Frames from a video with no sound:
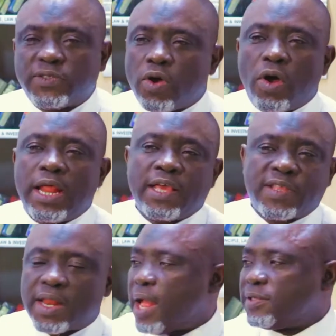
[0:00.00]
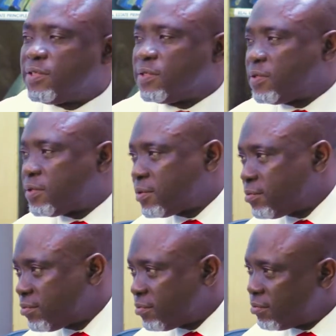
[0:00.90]
against all
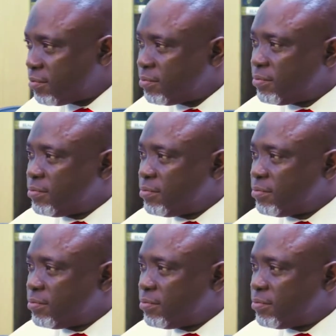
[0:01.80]
externalities